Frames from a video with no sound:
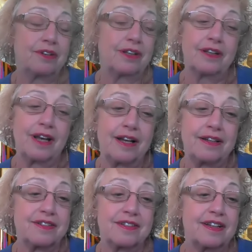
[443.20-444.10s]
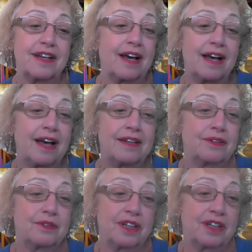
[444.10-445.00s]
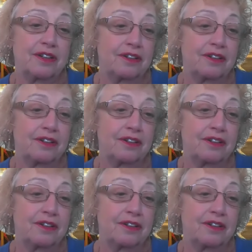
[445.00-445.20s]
really honestly, I don't care.